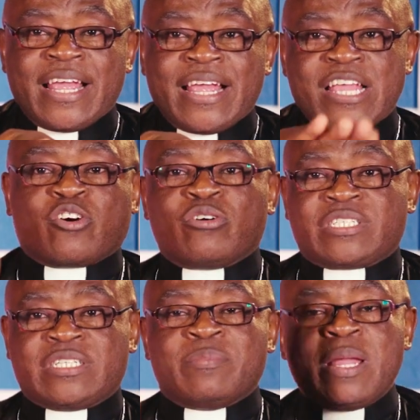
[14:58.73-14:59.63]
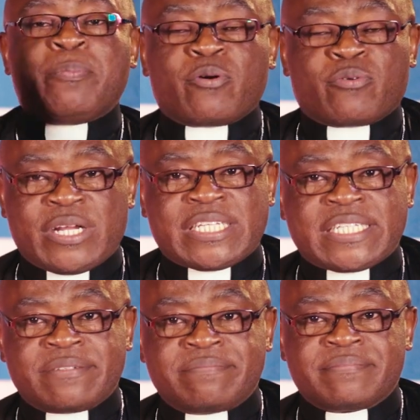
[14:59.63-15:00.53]
He calls them
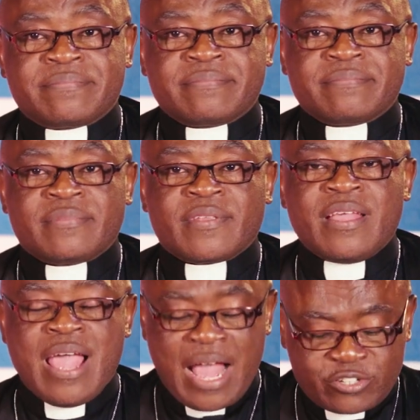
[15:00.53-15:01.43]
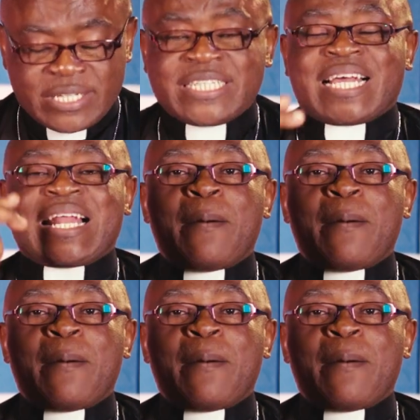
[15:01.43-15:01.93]
hypocrites. And so this is an